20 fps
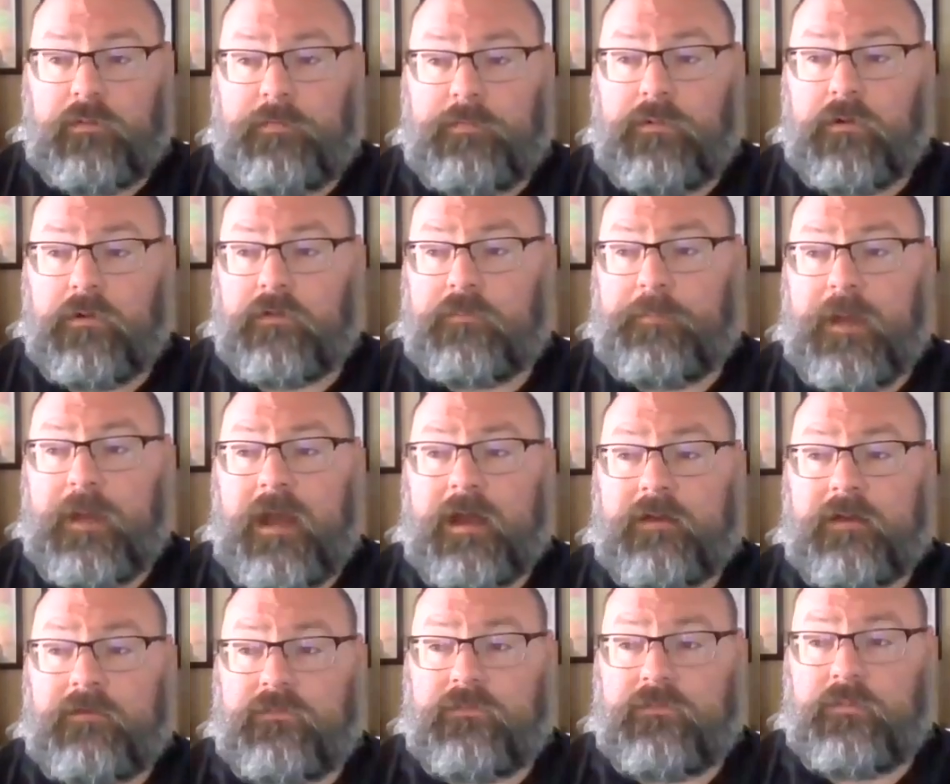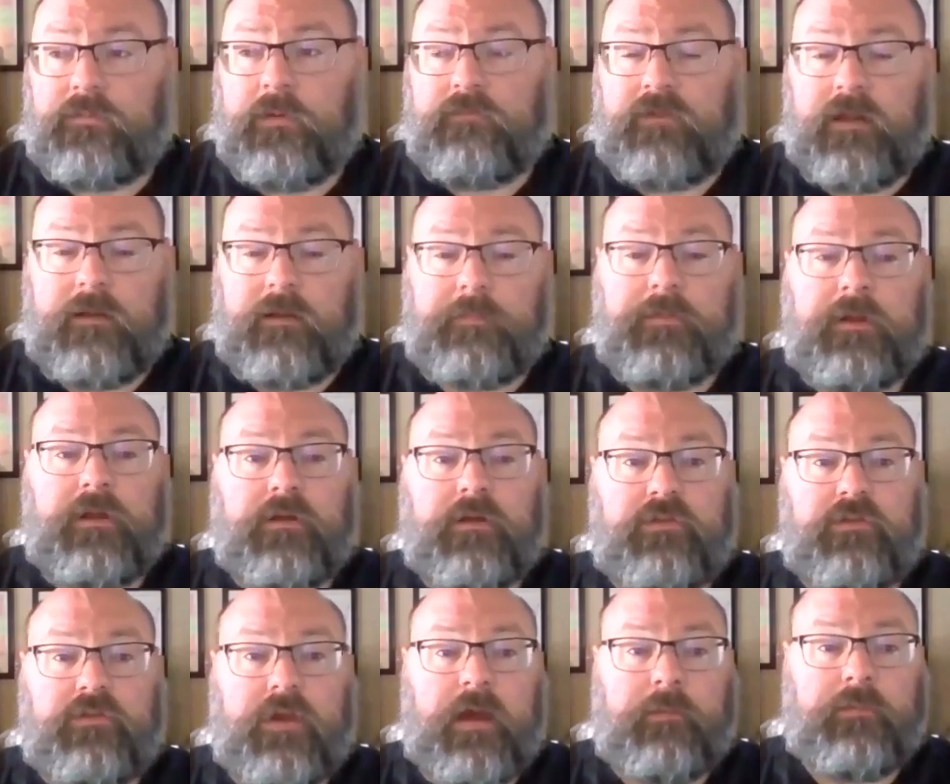reports back is we've done a pretty good
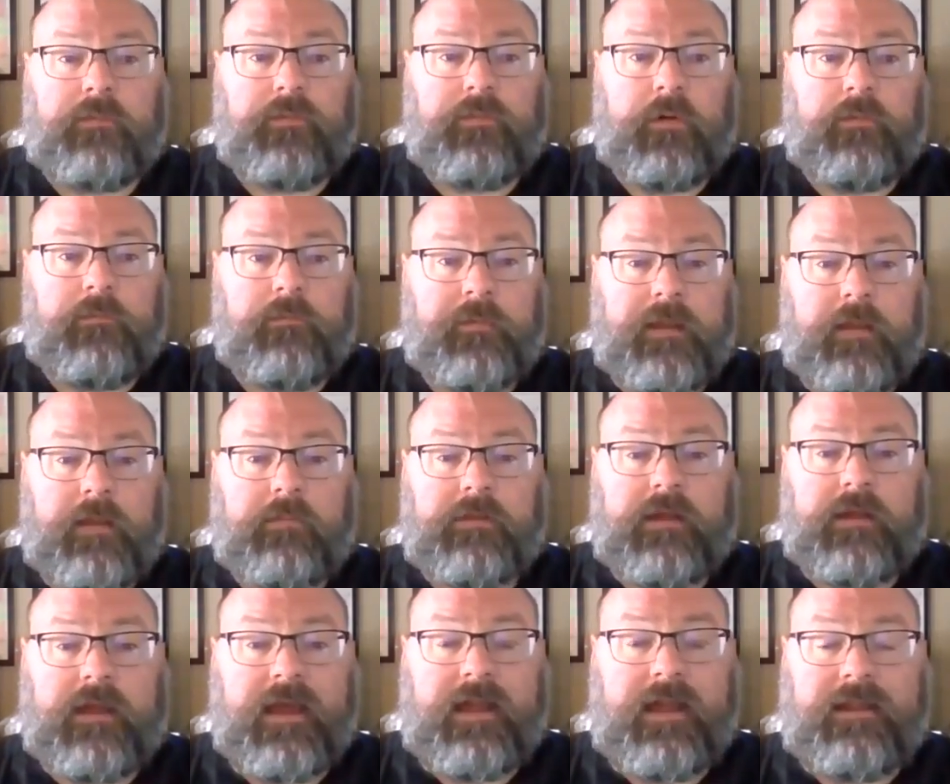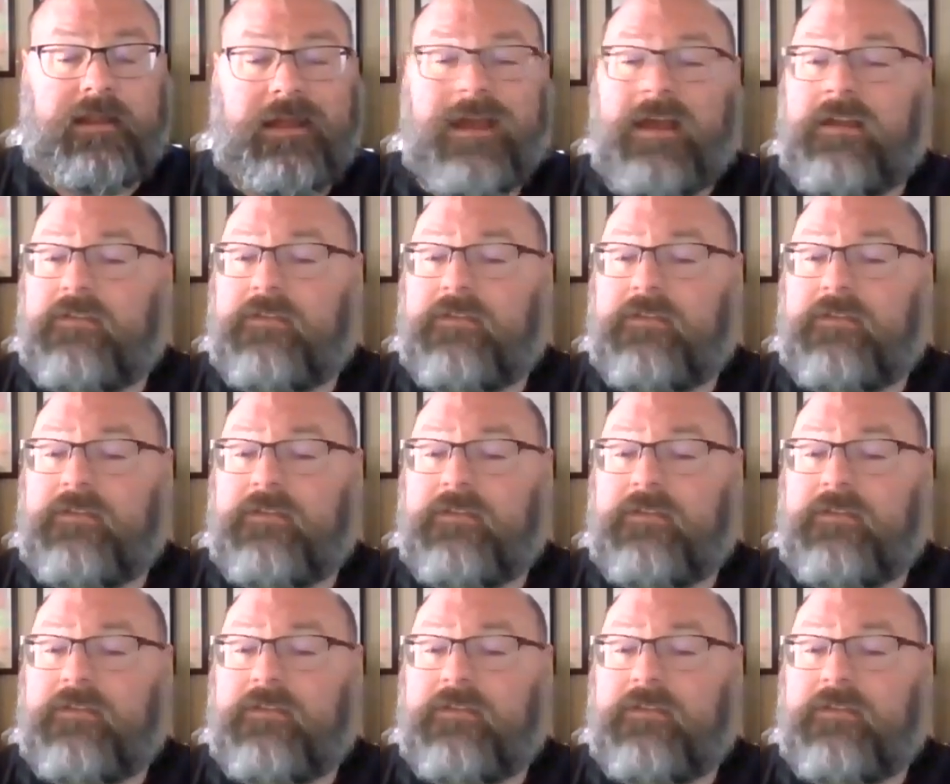job with what we've been able to get.